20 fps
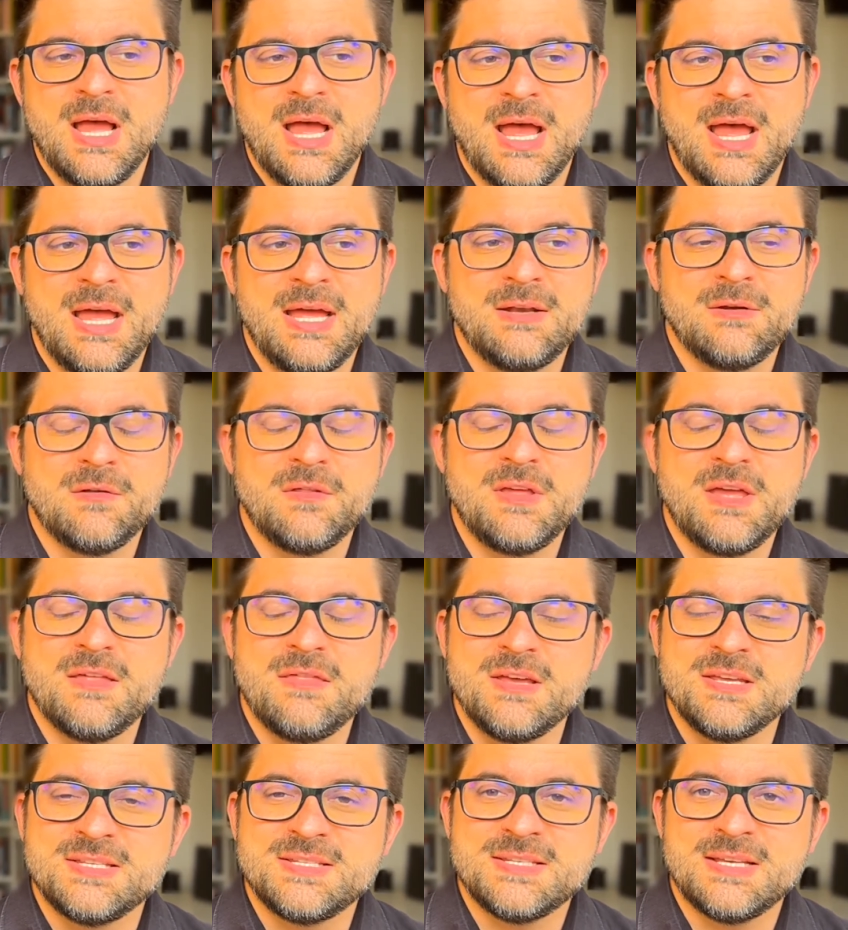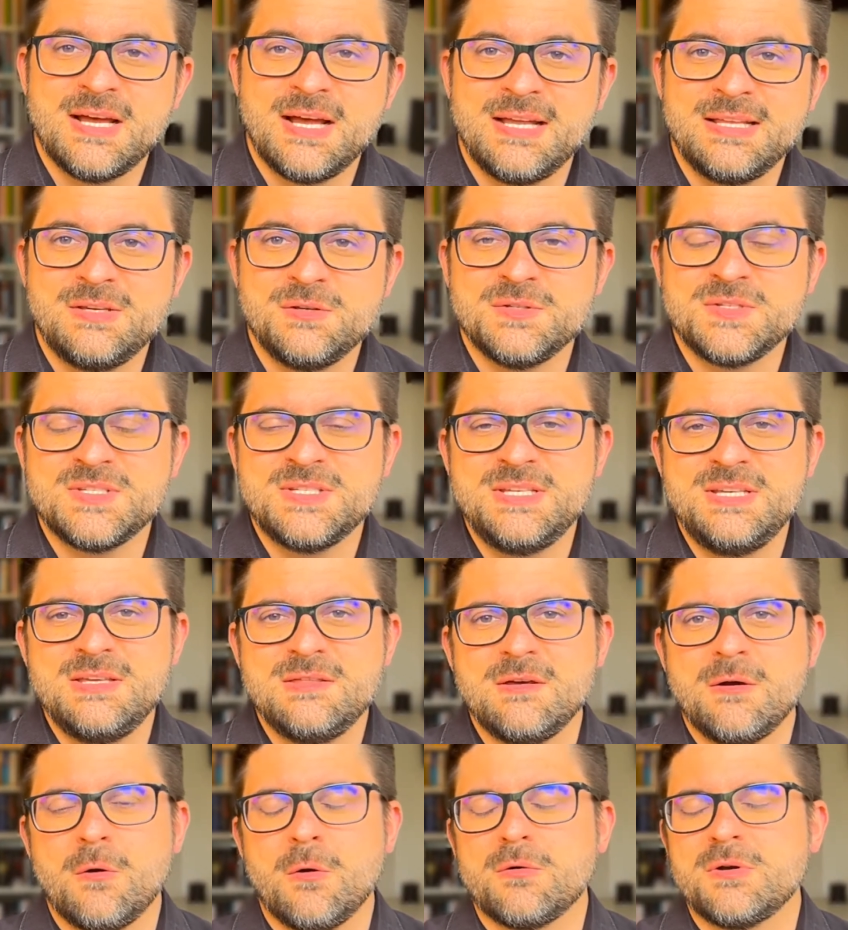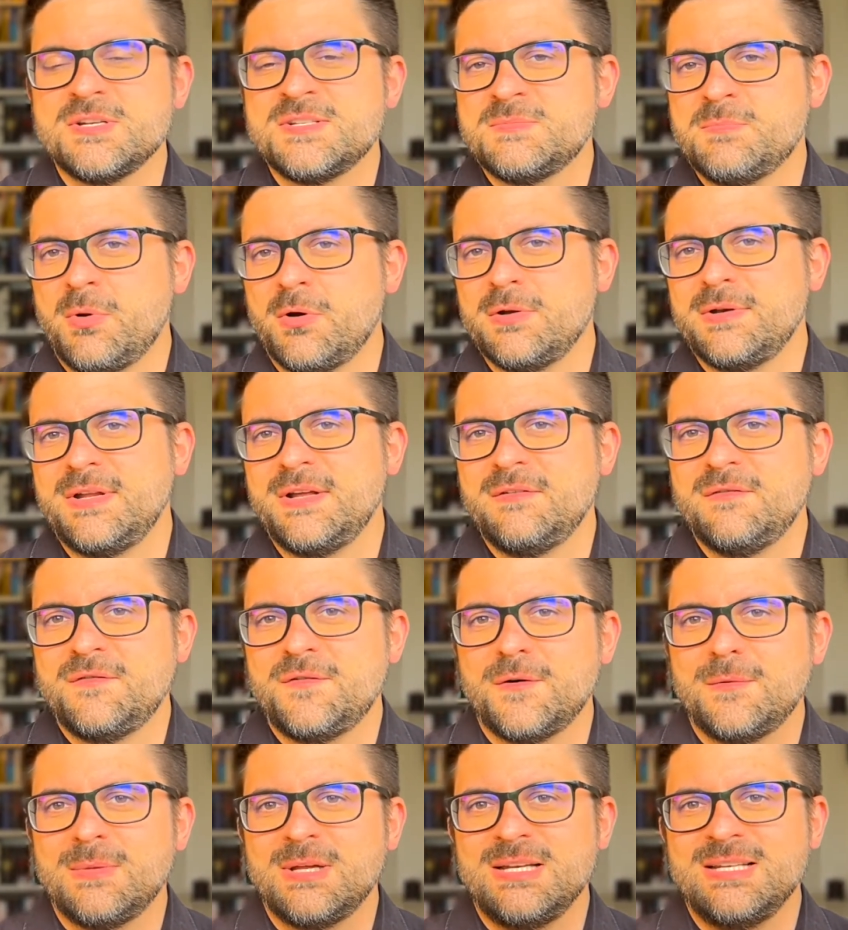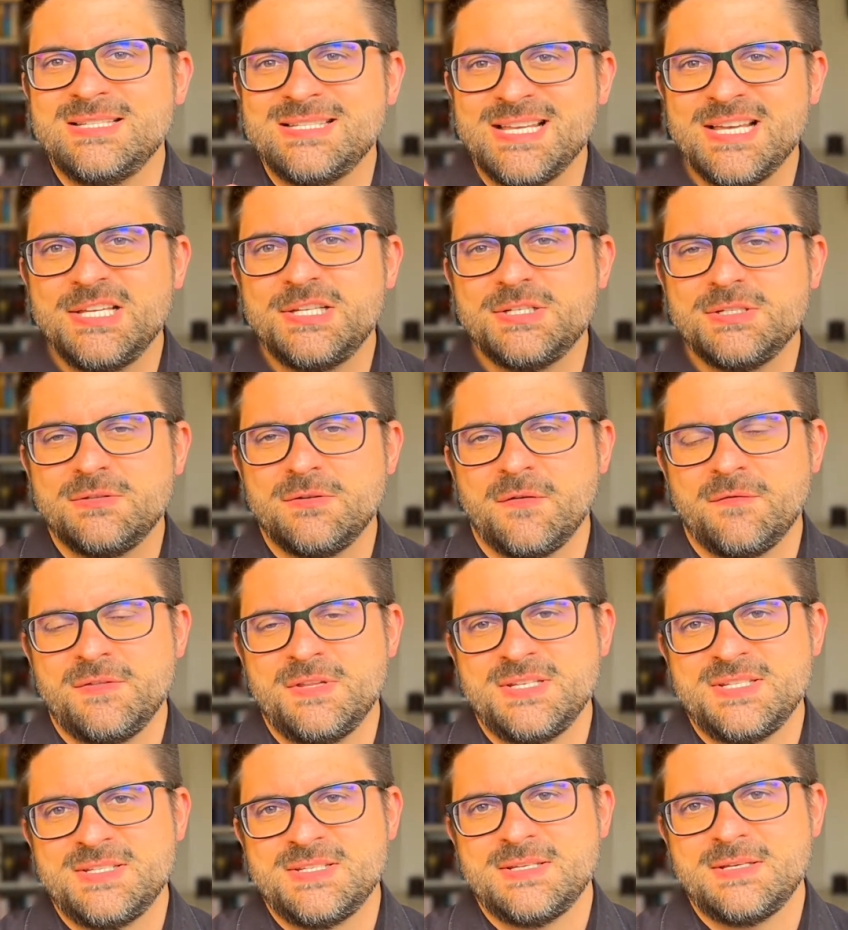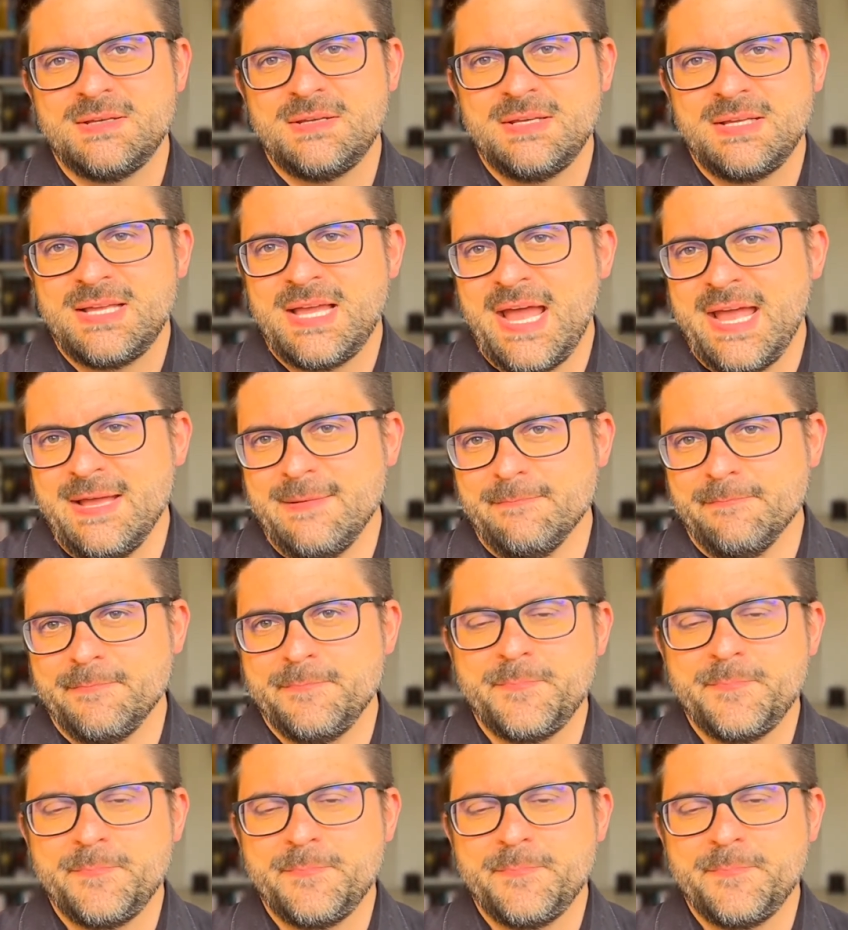And on the other side, you see the corresponding formalization of this game.